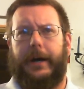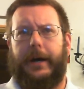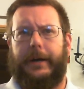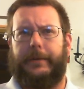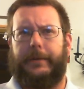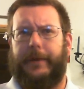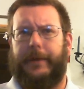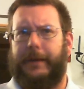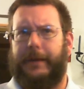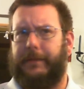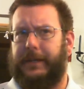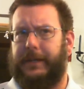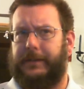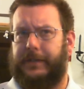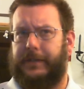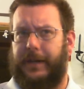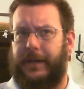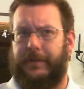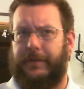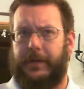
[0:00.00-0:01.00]
It ran me
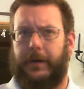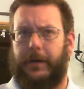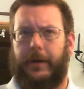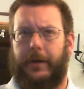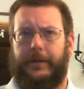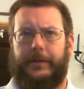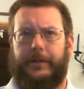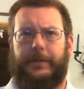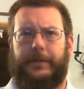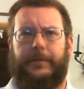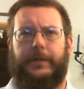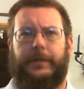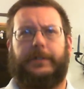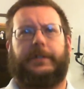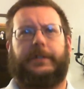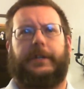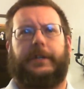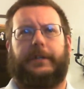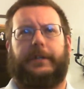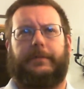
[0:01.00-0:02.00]
$7 for a
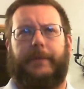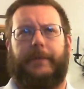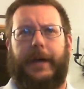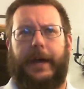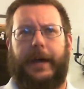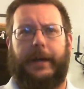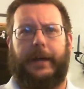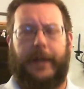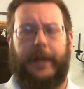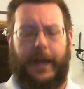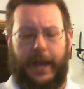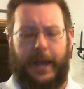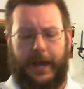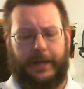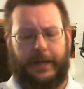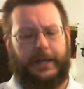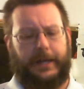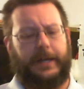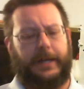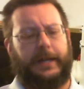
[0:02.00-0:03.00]
6-pack,
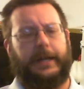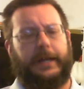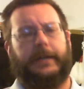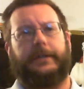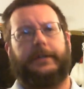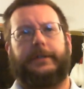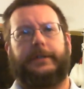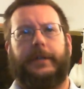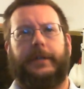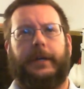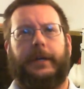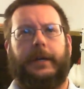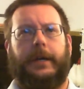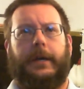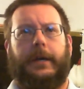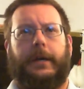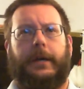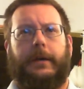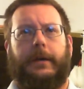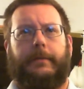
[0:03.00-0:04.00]
and it is
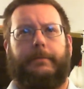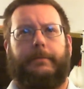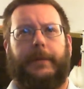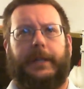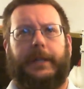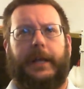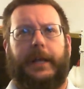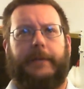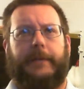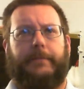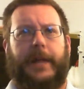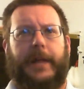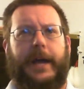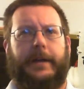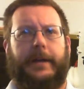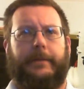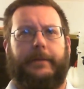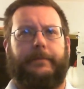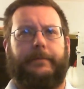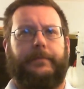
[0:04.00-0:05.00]
Bud Light
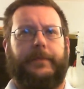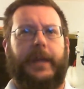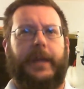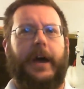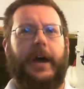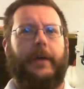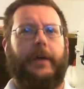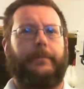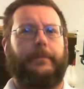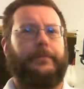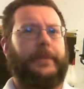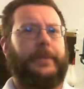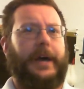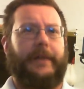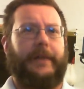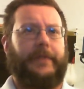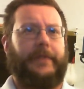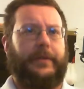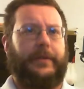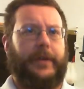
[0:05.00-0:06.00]
Platinum. Now,
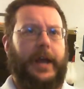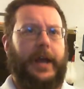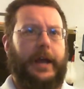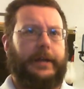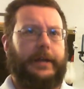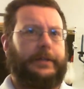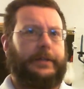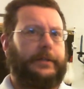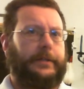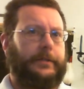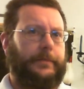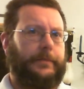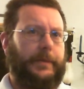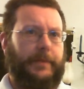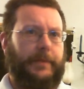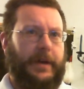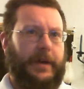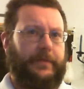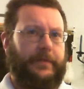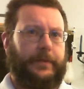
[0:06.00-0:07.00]
I've never had it. This will be
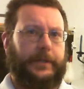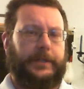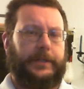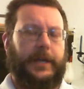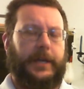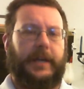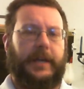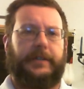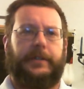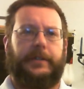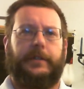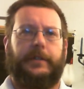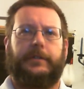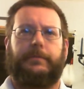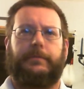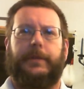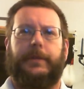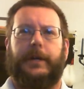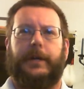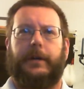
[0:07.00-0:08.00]
my first taste of this
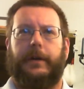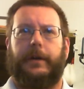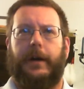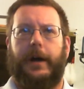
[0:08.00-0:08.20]
beer.